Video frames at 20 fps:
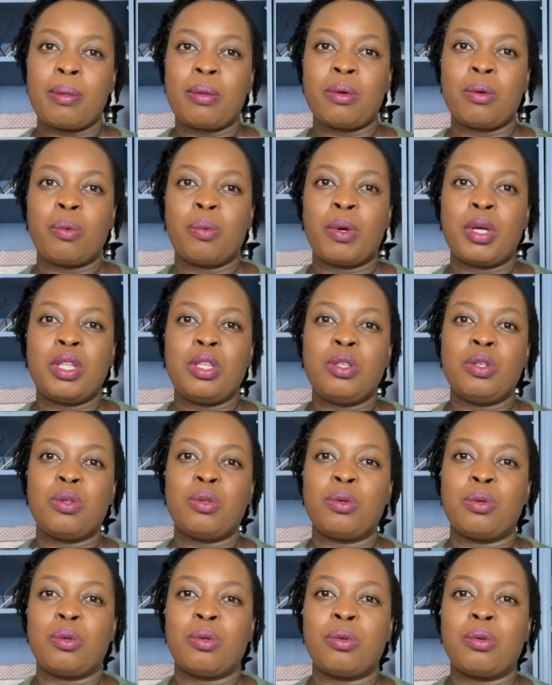when
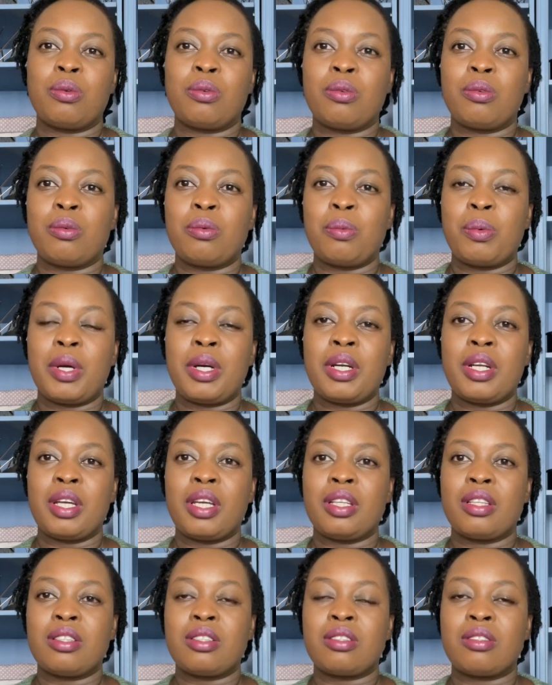you wearing
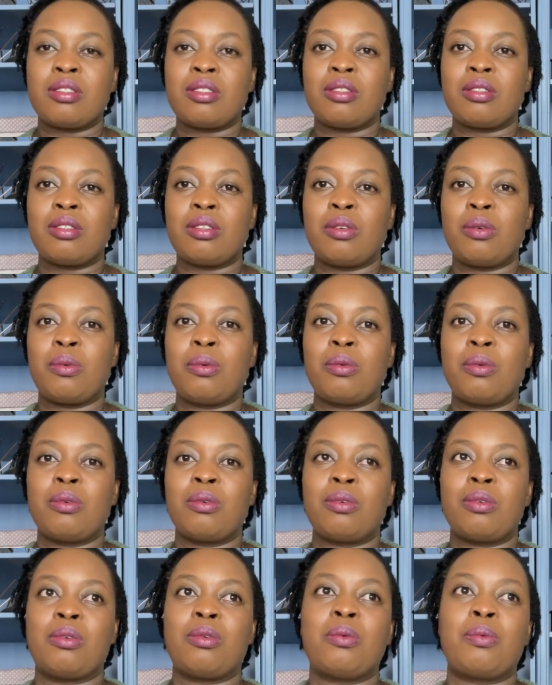it,
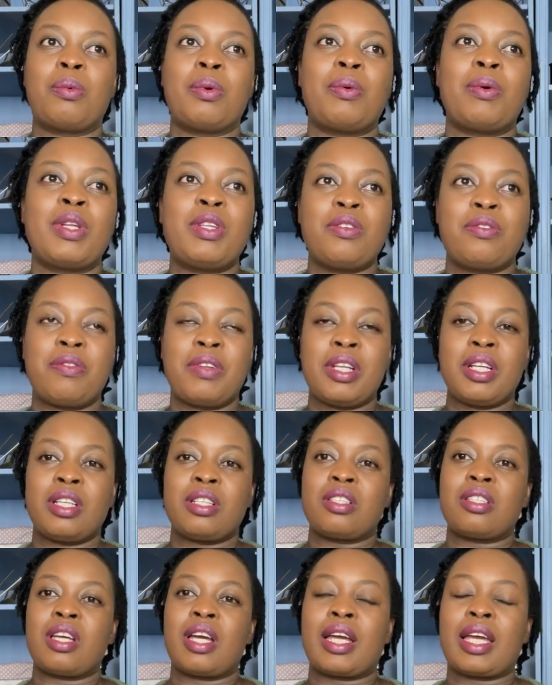when you're feeling
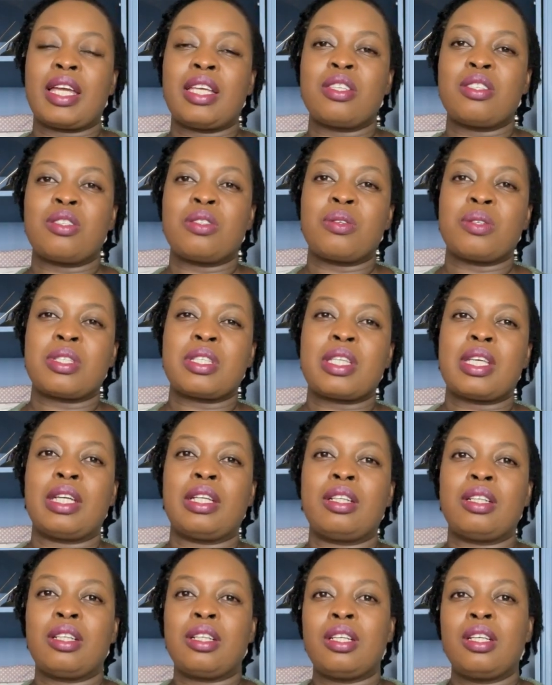it against your
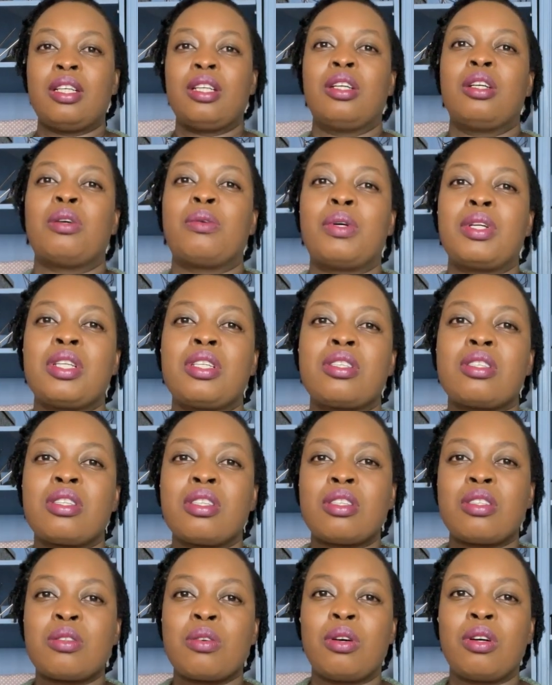skin when it's
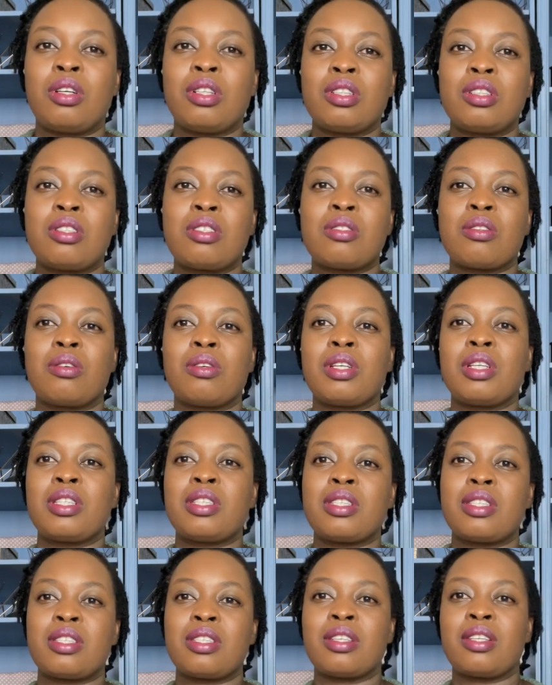this hot. So
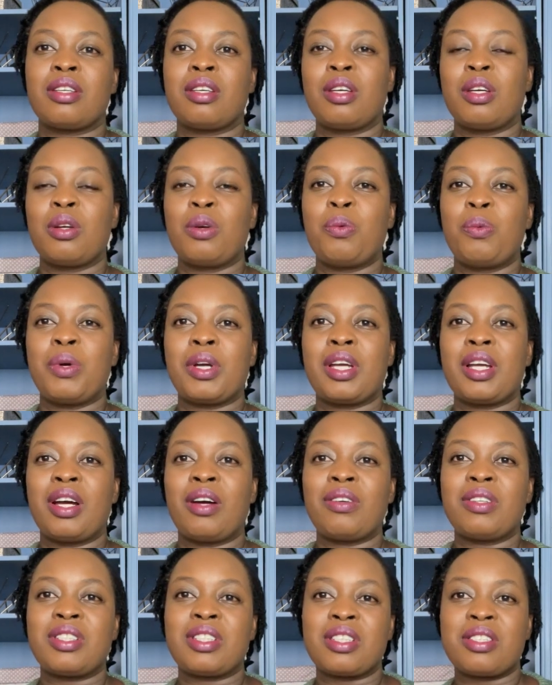it's working
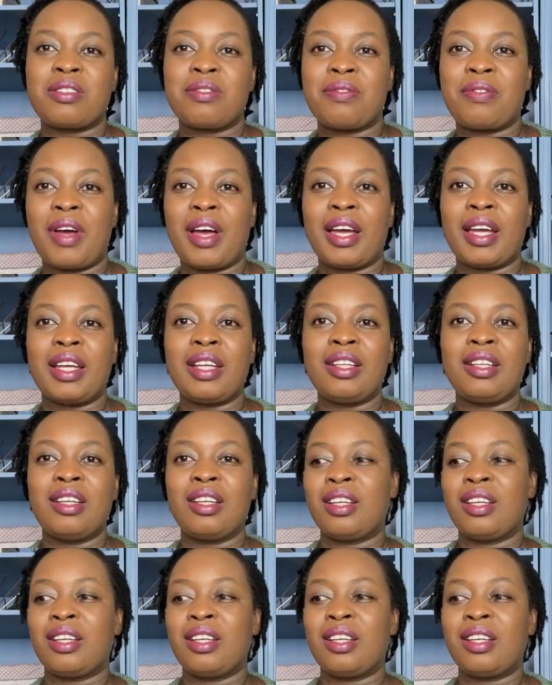out just fine.